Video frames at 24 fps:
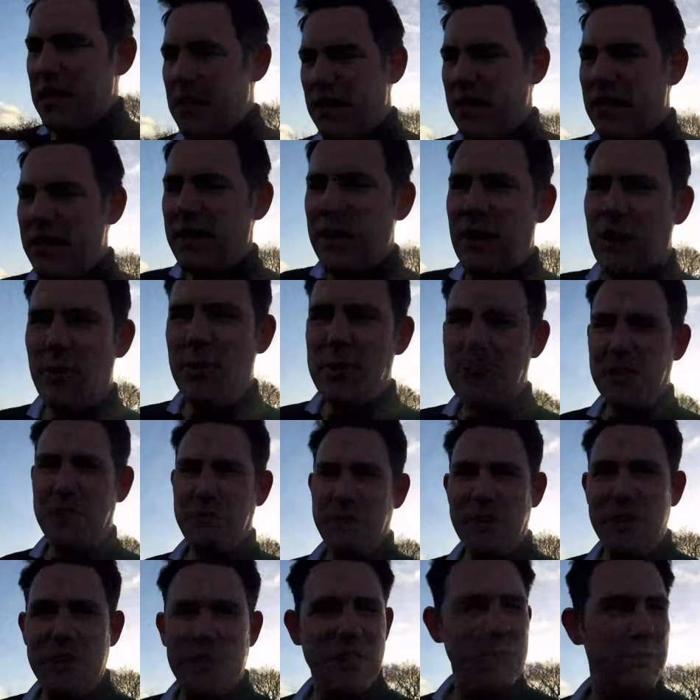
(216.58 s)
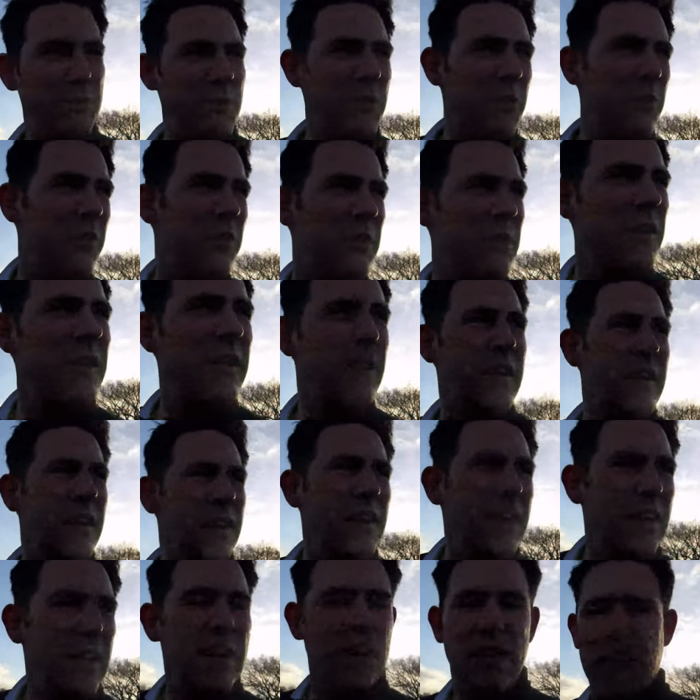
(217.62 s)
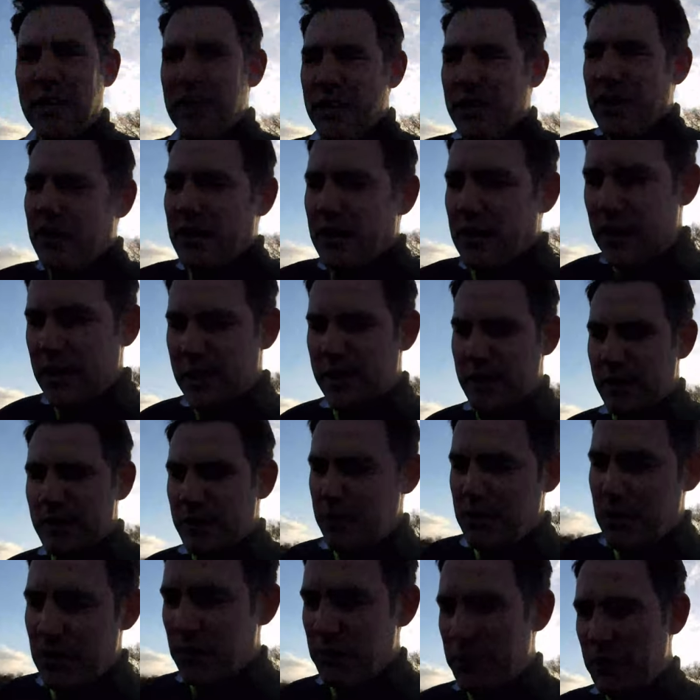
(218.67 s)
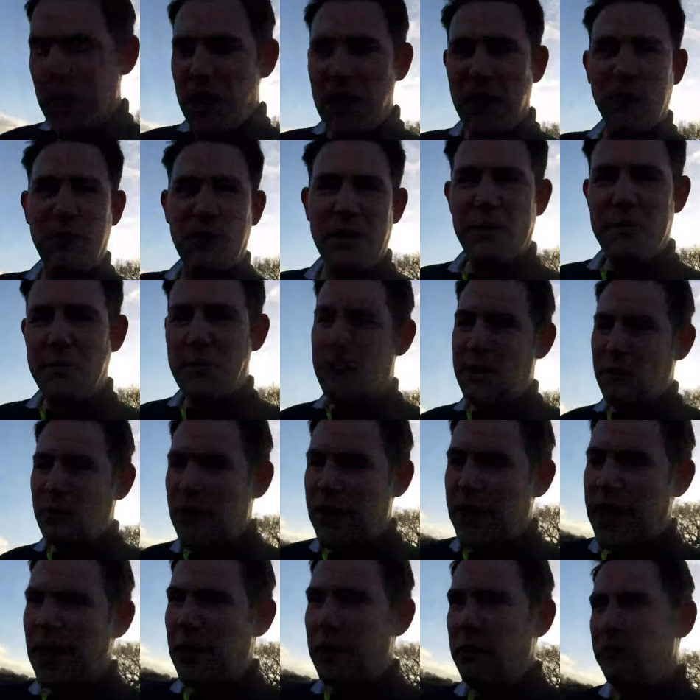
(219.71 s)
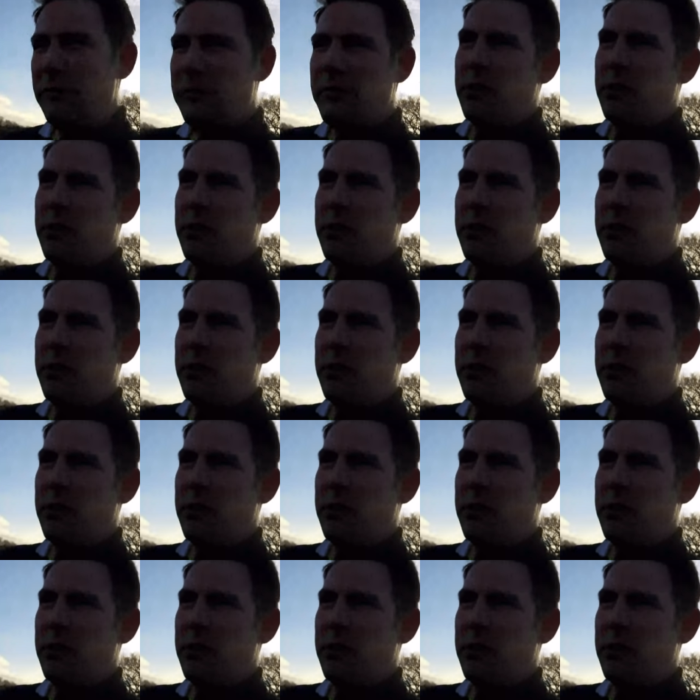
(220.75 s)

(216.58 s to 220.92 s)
No one's invincible. No one's got perfect mental health.